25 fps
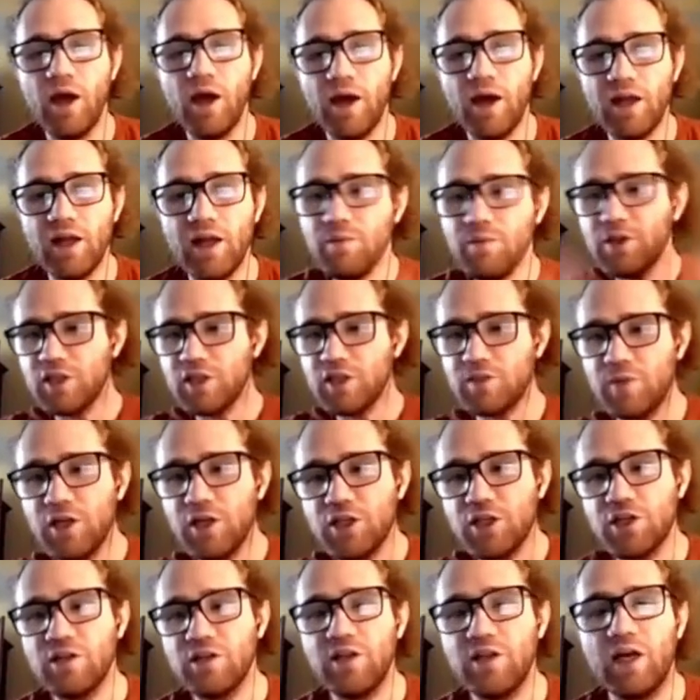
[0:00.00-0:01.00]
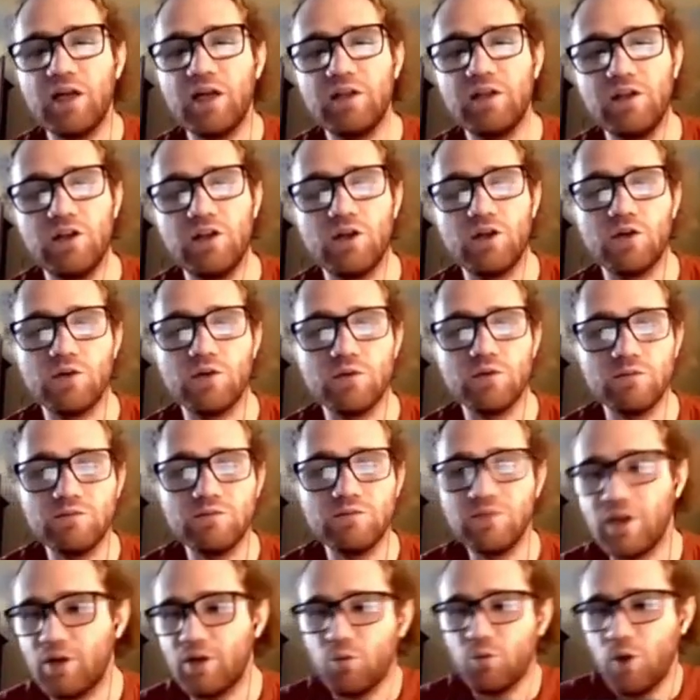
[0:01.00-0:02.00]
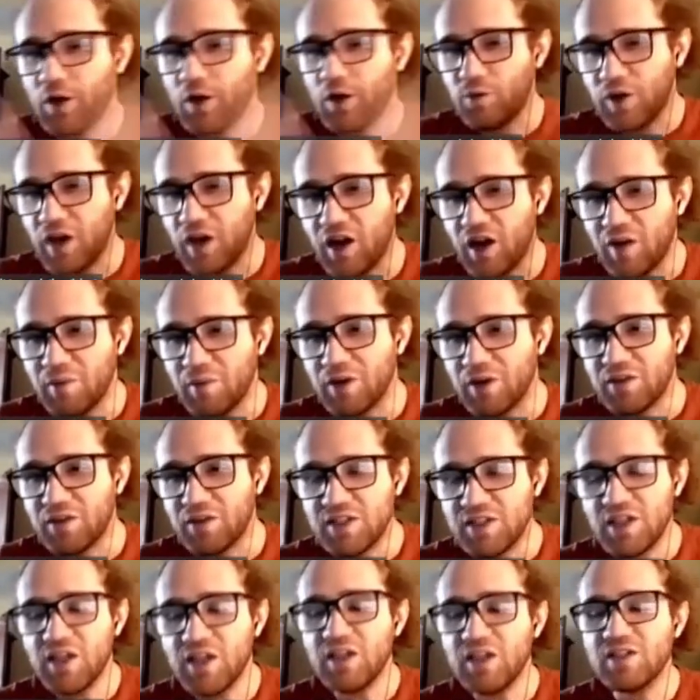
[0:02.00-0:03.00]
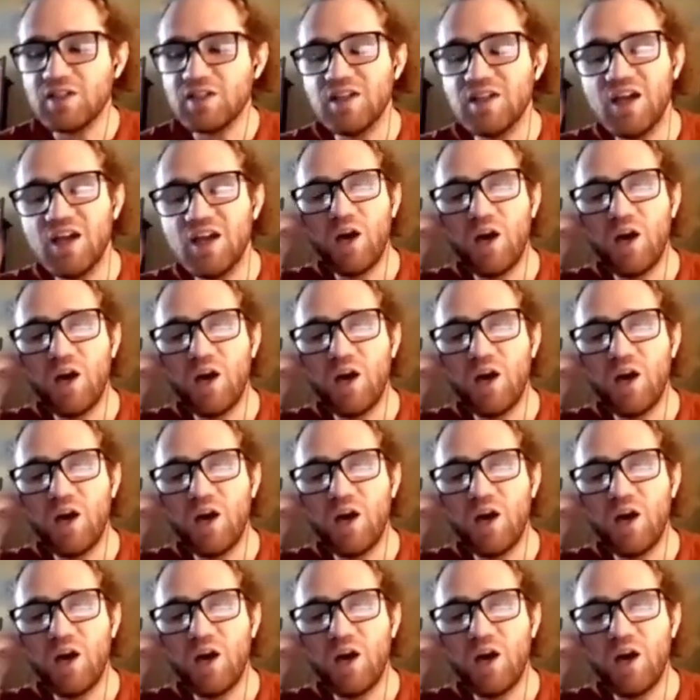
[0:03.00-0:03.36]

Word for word: And let me just mention that, you know, like why do we care about these things?